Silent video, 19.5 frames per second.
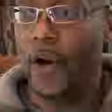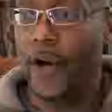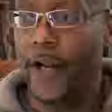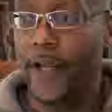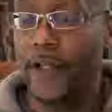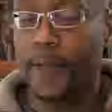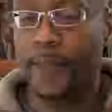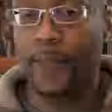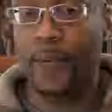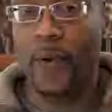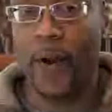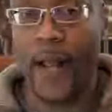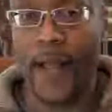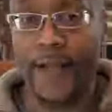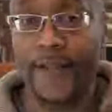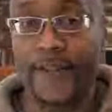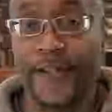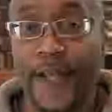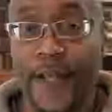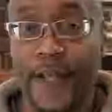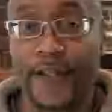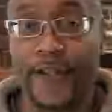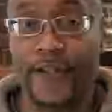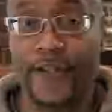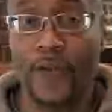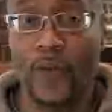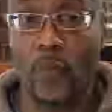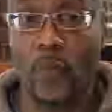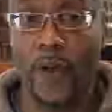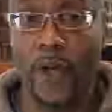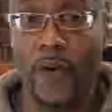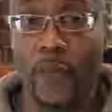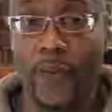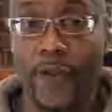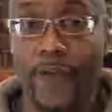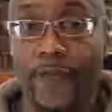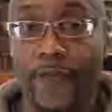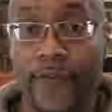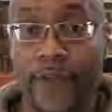in a process where
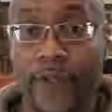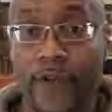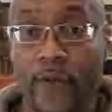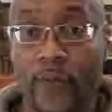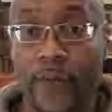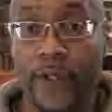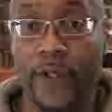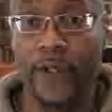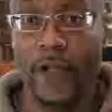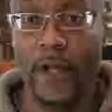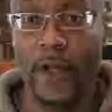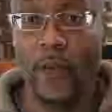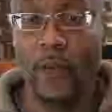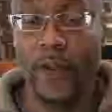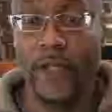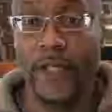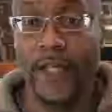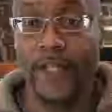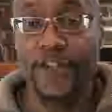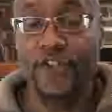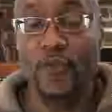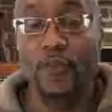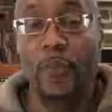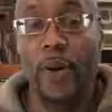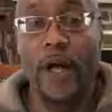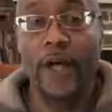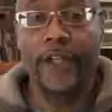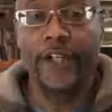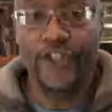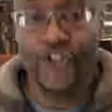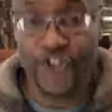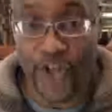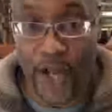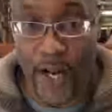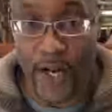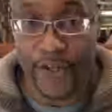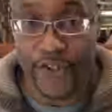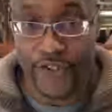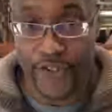we feel we need to punish
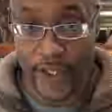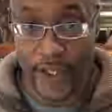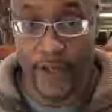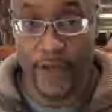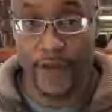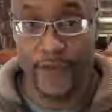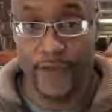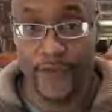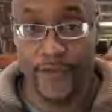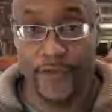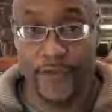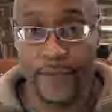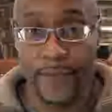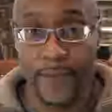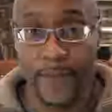ourselves.